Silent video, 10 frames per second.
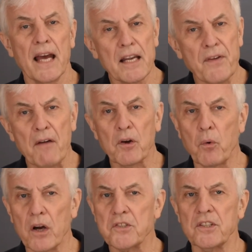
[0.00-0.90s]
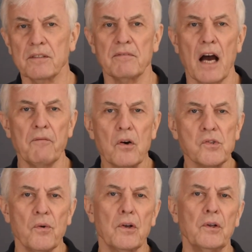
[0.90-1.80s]
And if you have a question, I've
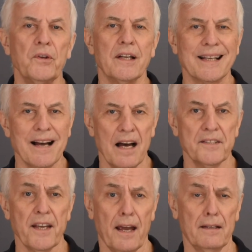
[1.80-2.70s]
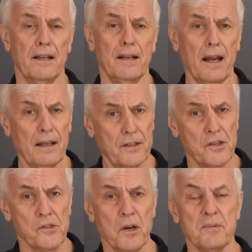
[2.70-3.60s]
also included a contact link in the
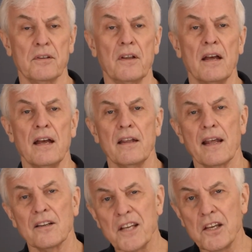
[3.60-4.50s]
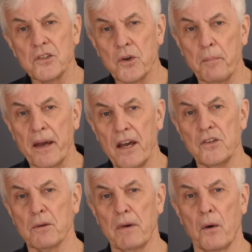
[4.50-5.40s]
description that'll take you to a
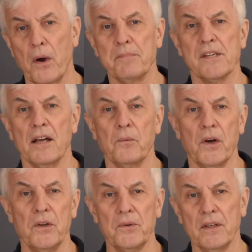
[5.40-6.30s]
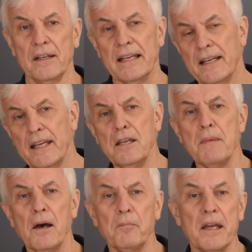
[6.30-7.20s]
page on my website where you can
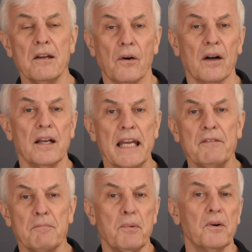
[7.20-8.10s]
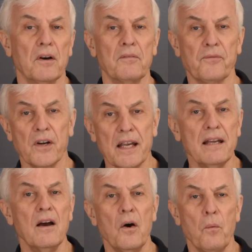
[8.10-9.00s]
email me or even book a
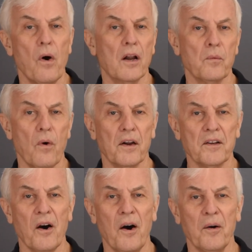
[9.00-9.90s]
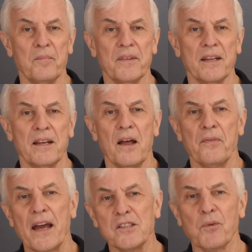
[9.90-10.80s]
free one-on-one call.
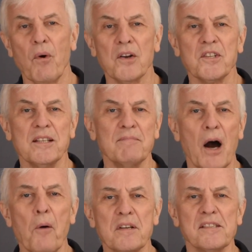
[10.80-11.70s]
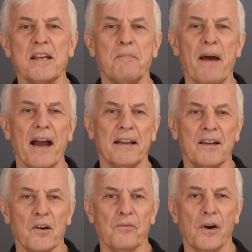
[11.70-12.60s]
Thanks for watching. I hope to see you back
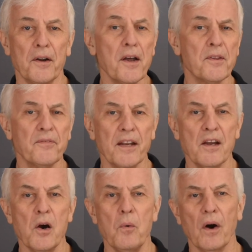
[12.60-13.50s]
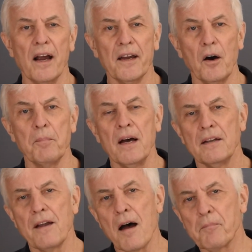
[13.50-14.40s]
here for another video where I help
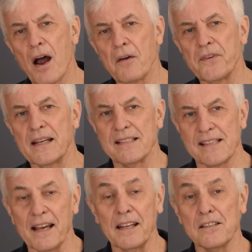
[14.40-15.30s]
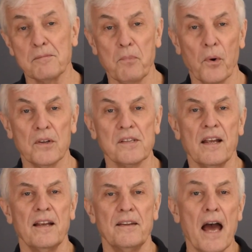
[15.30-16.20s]
nonprofit executives and boards
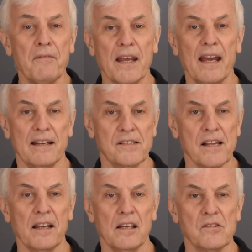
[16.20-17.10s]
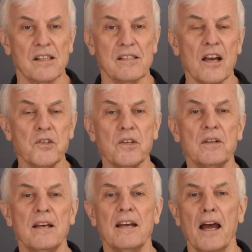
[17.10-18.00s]
navigate executive
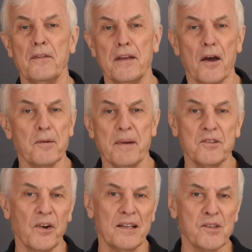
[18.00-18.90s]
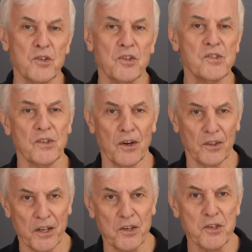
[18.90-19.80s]
succession and the other big transitions in
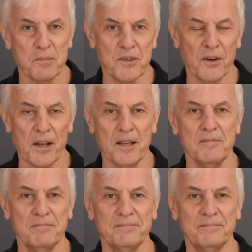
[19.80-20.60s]
their leadership journey.